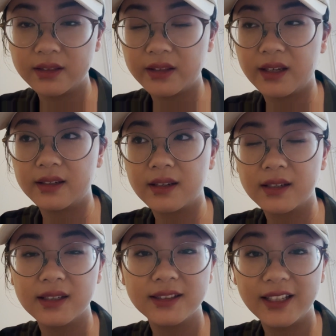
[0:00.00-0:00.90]
that
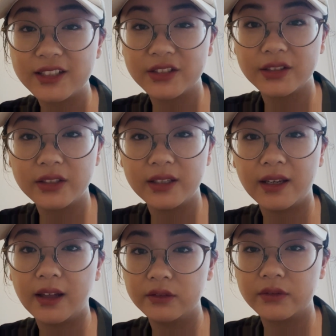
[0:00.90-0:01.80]
allegedly
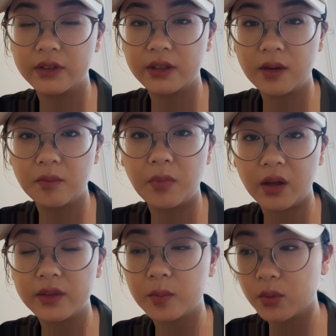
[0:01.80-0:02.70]
Alfred
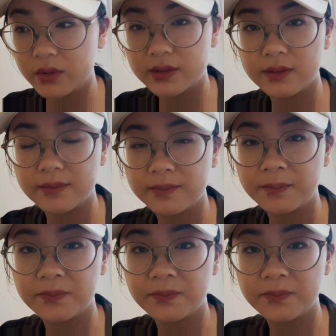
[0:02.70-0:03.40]
bought the poison.